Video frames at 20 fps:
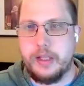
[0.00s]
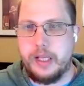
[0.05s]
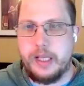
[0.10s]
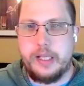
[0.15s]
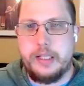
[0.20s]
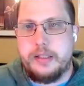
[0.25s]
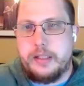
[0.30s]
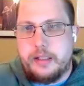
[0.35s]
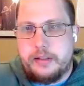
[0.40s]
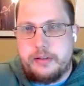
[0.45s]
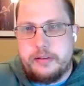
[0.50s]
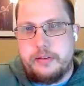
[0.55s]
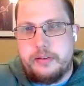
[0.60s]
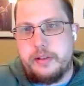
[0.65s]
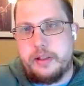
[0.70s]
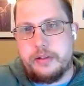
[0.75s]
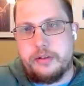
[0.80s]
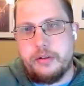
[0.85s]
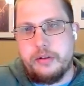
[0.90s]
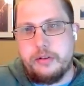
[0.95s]
and
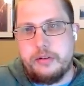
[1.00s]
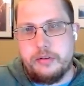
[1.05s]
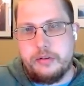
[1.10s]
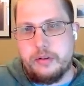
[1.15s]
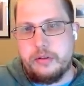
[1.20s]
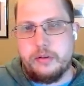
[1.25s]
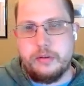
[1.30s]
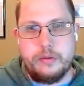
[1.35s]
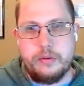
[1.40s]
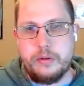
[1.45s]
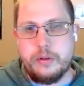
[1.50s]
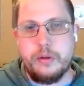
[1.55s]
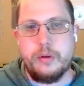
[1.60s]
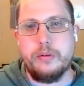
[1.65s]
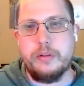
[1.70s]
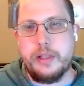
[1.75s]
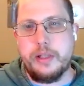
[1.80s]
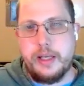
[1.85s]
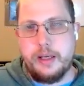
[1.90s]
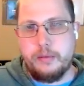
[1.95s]
that's all you can do. You can
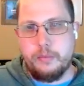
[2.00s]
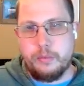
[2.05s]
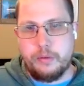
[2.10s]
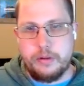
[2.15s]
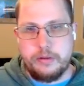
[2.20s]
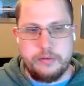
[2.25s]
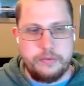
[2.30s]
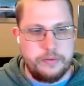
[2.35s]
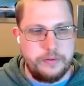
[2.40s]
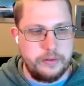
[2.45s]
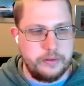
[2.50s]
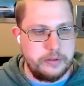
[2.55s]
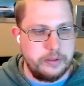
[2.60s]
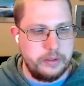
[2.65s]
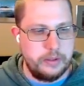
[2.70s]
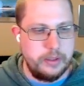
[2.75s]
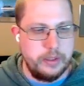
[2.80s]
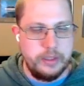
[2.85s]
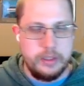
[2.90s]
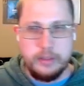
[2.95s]
only add one
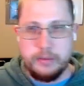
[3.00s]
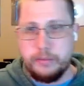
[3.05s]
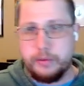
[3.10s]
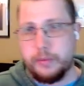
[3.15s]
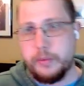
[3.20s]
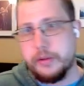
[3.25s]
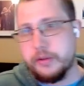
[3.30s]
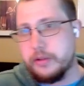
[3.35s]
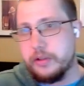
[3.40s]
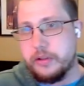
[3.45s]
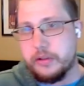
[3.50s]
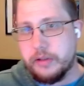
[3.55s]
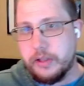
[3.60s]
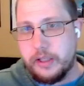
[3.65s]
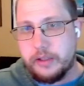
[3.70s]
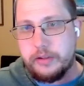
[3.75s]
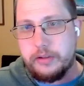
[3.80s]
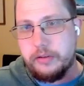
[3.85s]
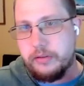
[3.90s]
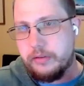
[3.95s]
filter. But once you're
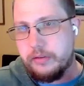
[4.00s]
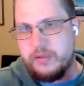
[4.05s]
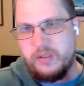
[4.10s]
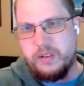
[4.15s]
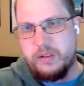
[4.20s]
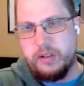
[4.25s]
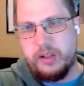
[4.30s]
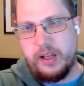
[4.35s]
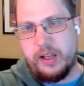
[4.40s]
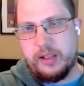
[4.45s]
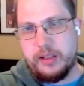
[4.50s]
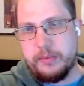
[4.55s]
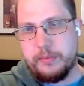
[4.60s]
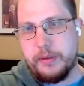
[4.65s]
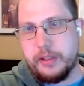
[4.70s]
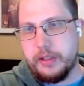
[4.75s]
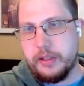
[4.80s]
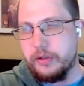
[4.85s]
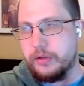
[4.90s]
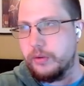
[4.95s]
licensed, you can add as
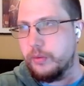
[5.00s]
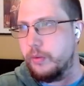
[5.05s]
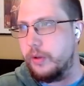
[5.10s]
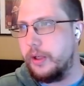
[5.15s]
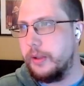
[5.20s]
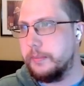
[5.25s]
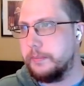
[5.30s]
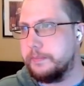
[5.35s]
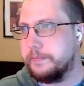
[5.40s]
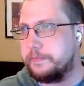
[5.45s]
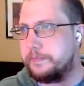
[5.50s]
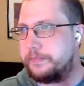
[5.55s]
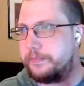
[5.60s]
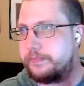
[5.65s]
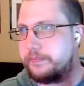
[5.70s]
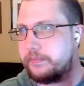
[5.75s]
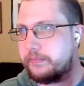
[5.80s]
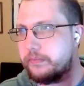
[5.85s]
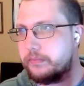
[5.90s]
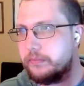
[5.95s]
many as you want.
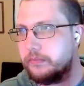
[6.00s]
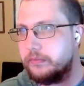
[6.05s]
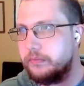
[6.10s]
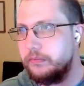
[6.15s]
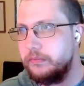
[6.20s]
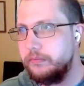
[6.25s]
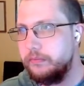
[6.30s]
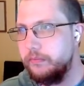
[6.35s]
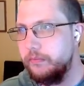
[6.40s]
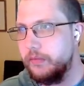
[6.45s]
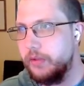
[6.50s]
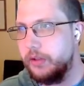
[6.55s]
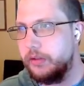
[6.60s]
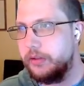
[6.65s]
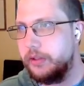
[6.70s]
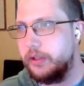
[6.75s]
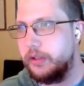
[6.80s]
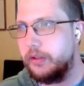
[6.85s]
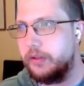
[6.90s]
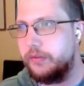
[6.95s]

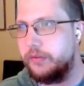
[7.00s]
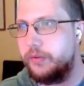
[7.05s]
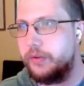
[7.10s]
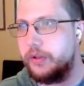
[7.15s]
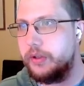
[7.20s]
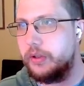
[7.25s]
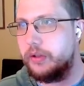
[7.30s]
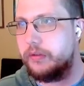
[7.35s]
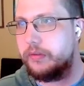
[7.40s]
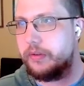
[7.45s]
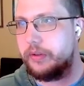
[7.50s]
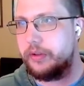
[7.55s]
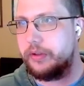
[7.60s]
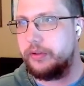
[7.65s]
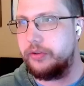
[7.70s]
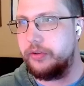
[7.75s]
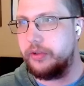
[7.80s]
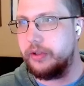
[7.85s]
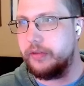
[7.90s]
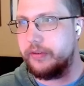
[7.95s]
Now, if we go over to
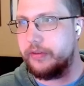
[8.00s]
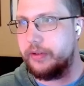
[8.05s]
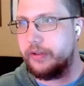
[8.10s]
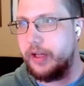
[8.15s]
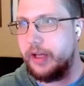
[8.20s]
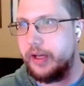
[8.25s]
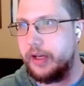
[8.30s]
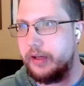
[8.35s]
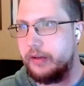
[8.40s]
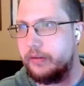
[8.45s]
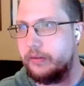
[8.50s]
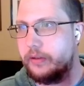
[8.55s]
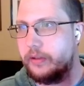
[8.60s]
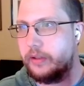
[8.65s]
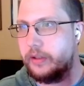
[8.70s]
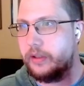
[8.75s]
ServiceNow,